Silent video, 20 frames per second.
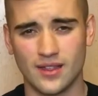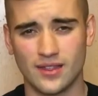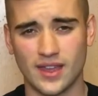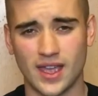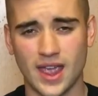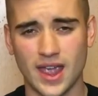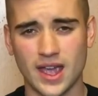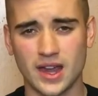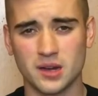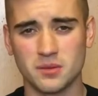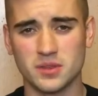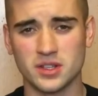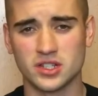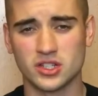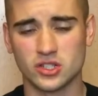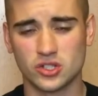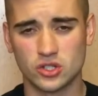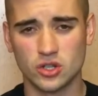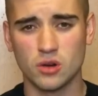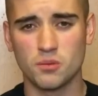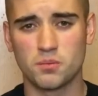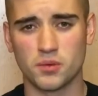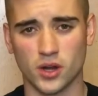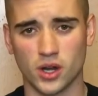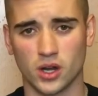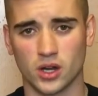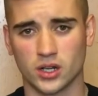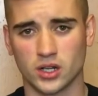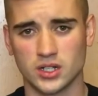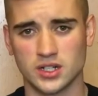the Atom is
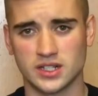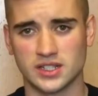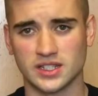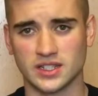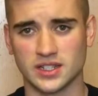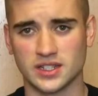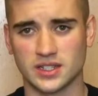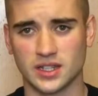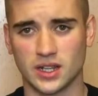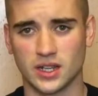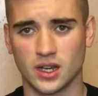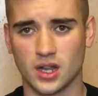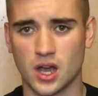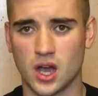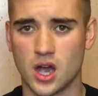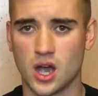super consistent.